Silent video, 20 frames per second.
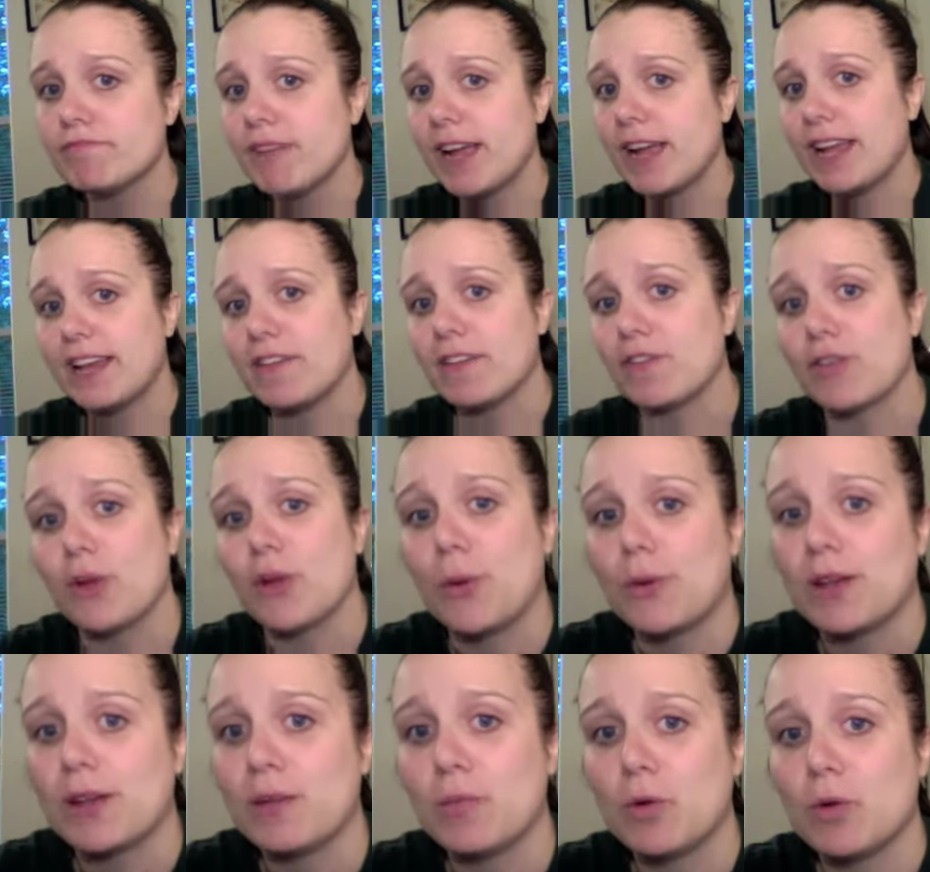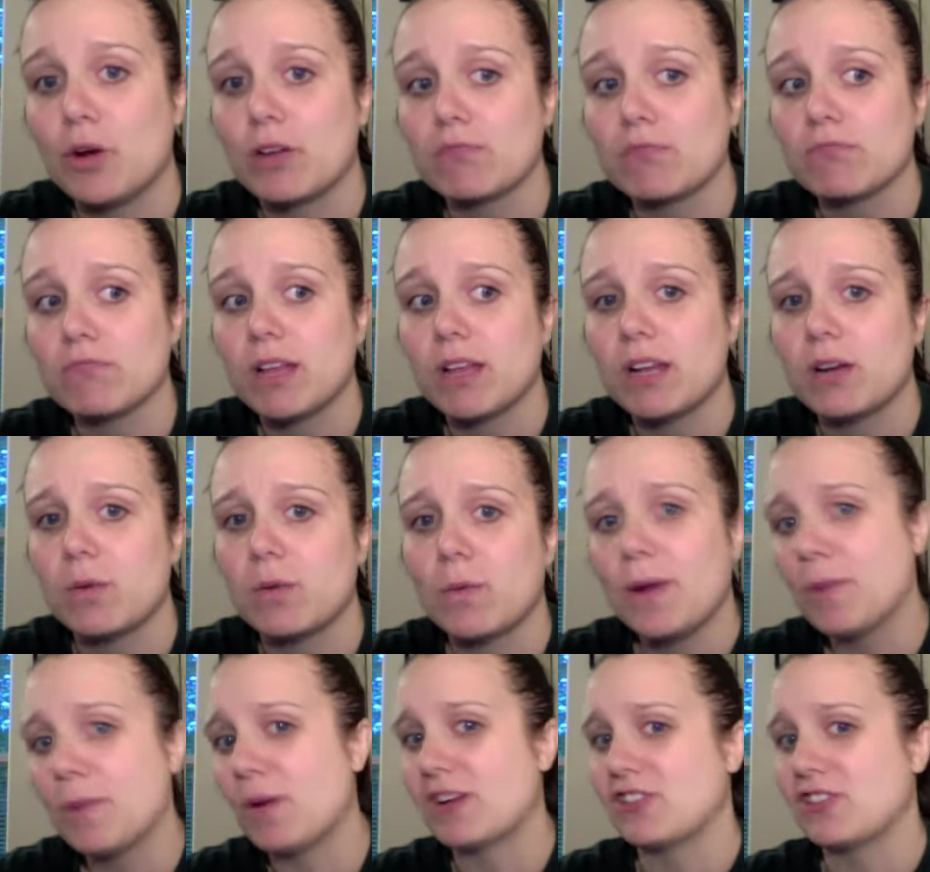I never know anymore. I don't know.
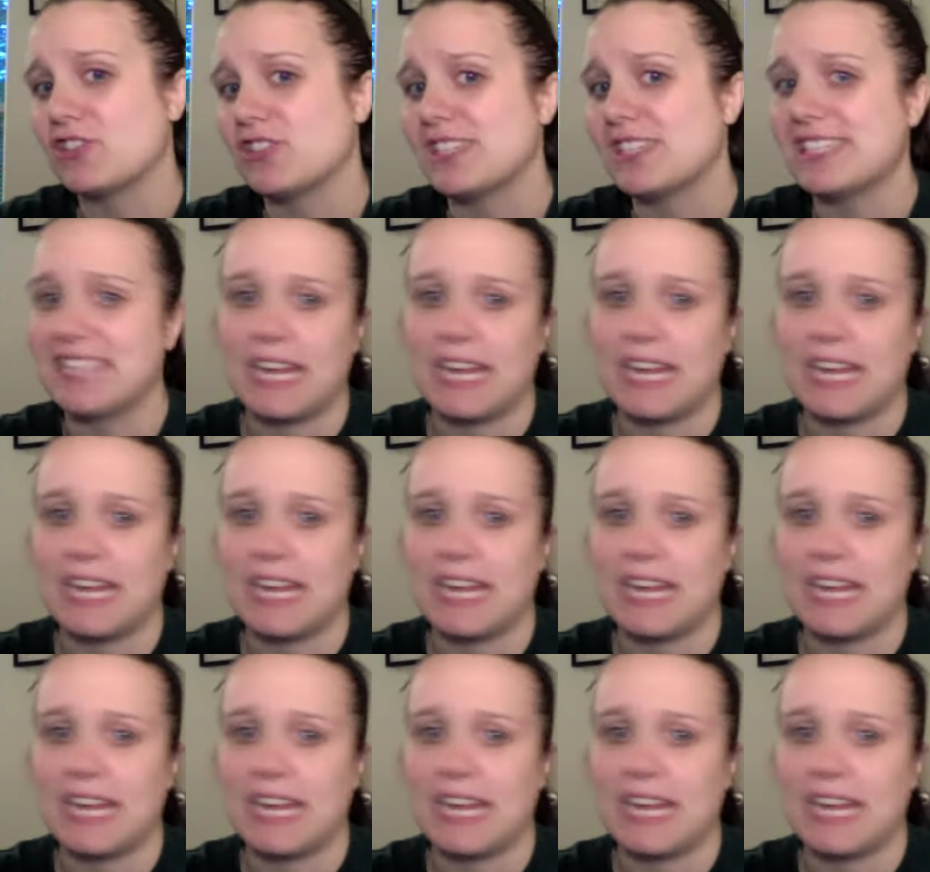Weight Watchers is